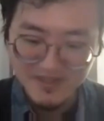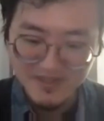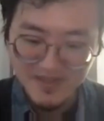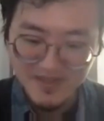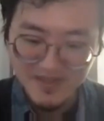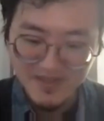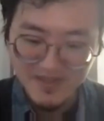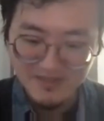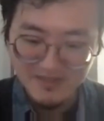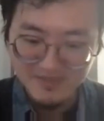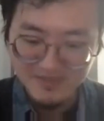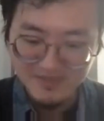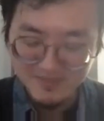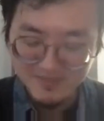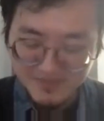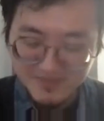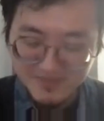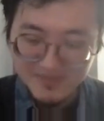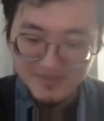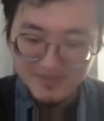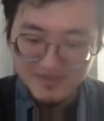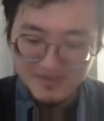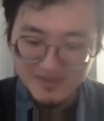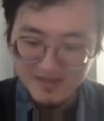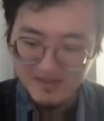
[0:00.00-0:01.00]
that
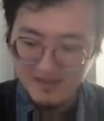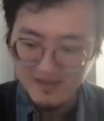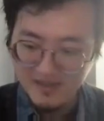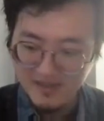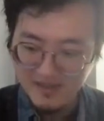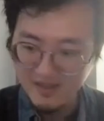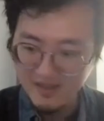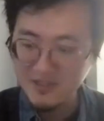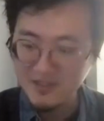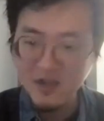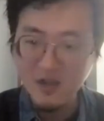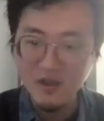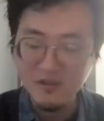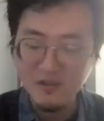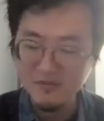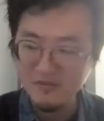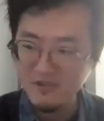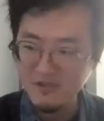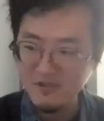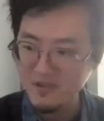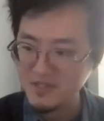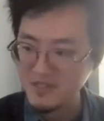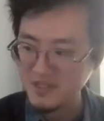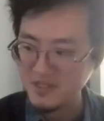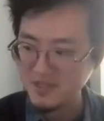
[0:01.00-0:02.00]
our scholar
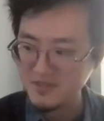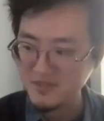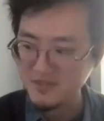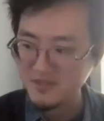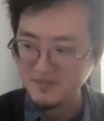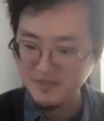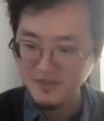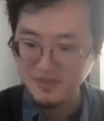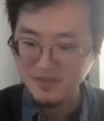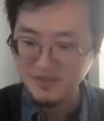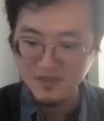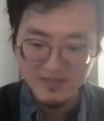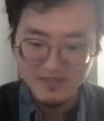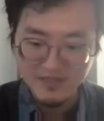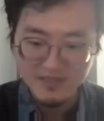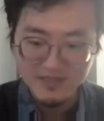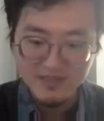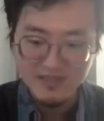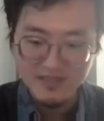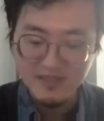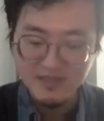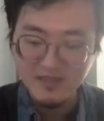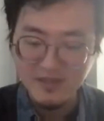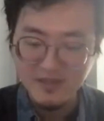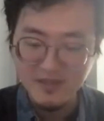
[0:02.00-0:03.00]
friends has written.